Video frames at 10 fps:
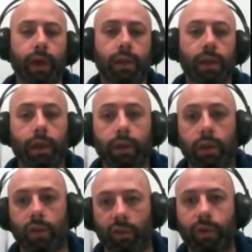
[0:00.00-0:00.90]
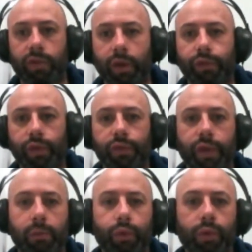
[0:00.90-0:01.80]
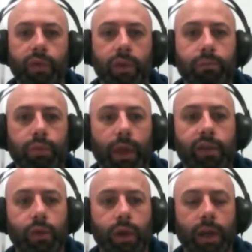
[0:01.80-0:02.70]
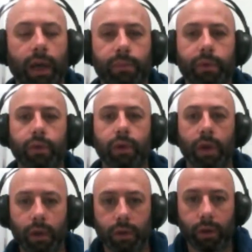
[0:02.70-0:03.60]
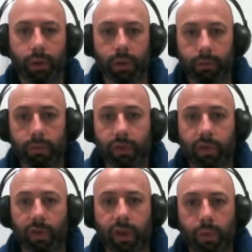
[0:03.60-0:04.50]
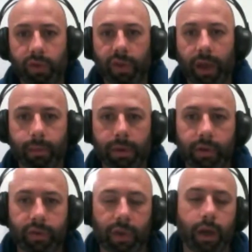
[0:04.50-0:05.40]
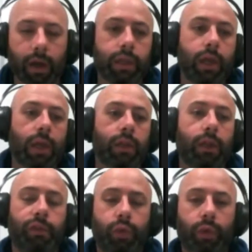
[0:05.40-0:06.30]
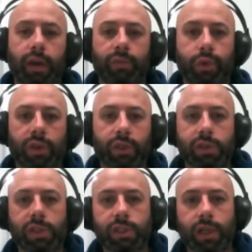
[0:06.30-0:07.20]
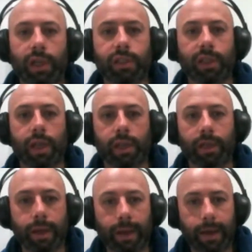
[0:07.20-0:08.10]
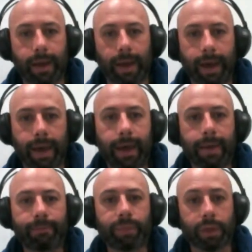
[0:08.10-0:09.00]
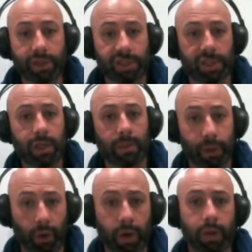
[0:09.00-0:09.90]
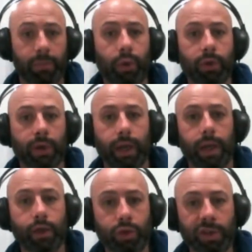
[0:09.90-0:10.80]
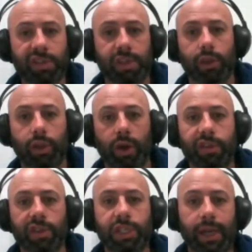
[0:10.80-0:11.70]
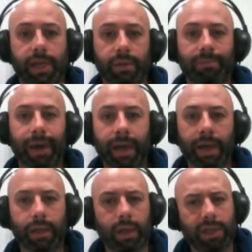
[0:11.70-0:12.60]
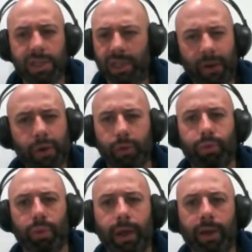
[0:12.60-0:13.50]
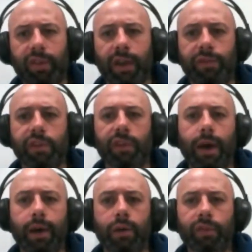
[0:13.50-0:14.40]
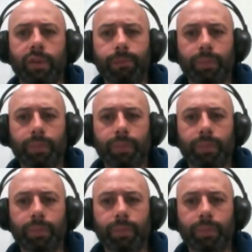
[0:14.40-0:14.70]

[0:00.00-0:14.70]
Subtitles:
you can sort of see a few fumbles and players looking up and not to see what's coming. So their forward half pressure is just outstanding. Jacinta behind the ball now, and good to see Eliza Shannon back. She's a very good player and tough as nails.